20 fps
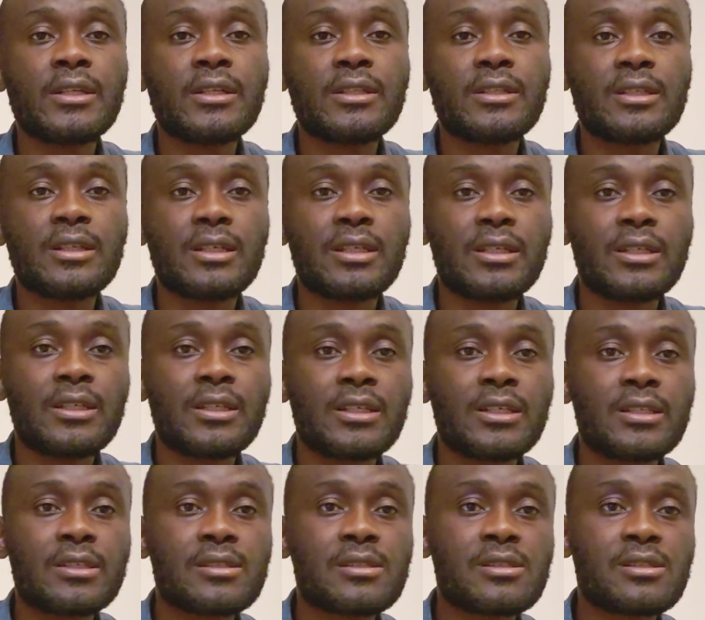the
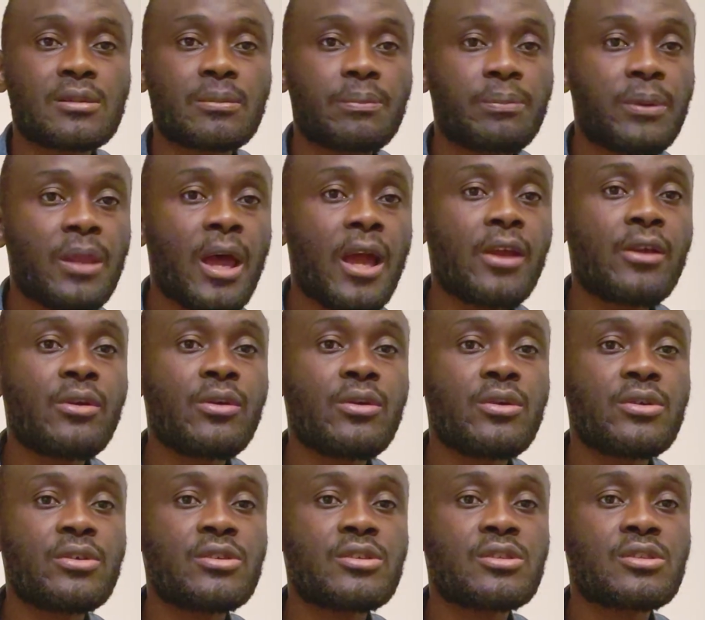
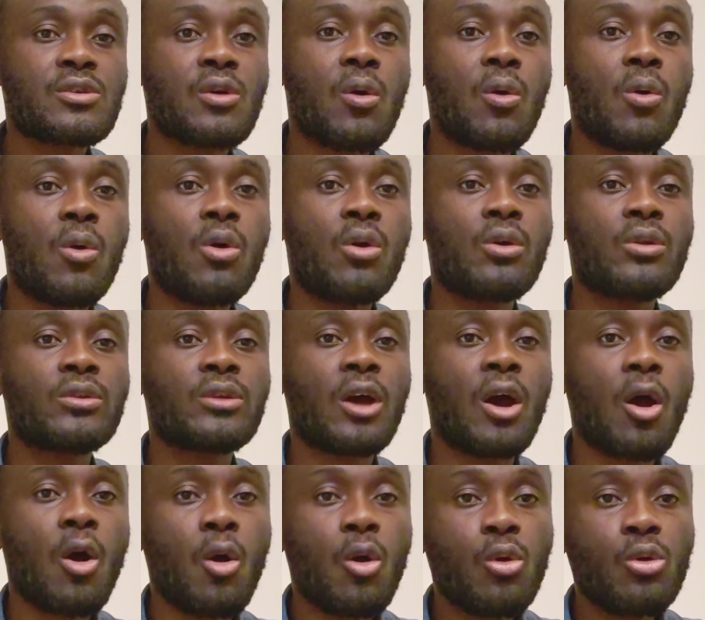suppliers or the
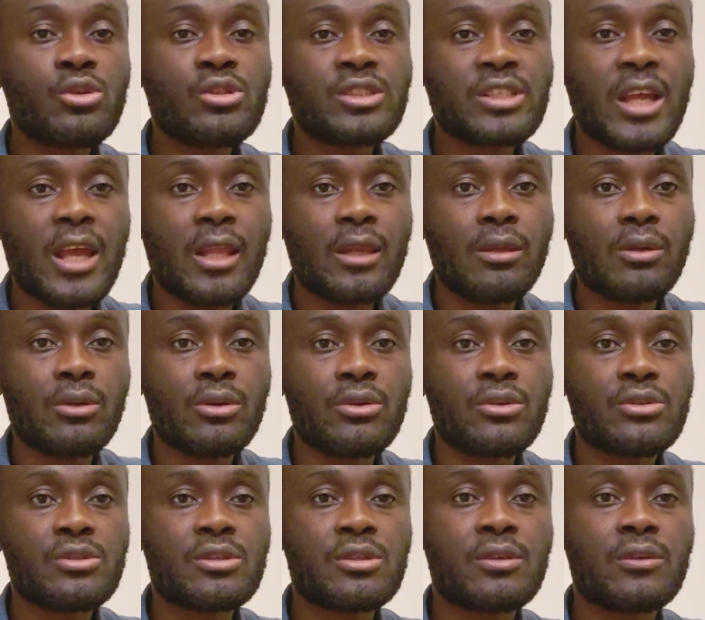
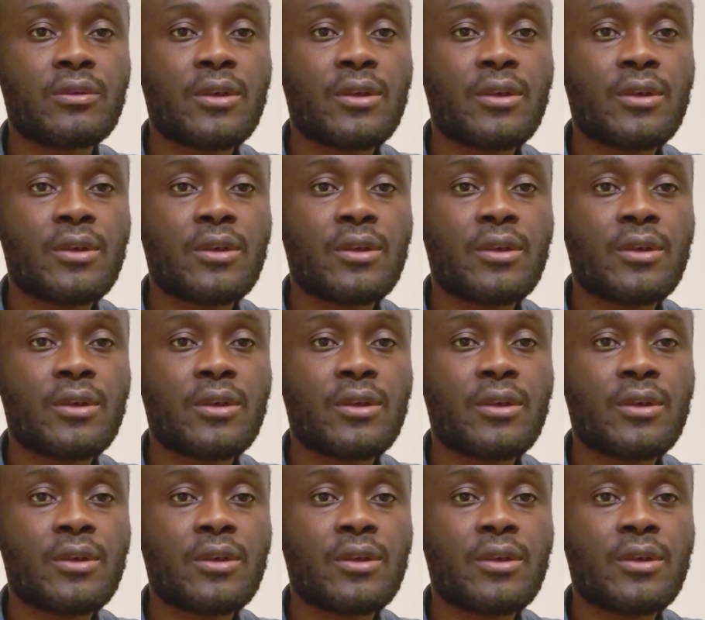wholesalers.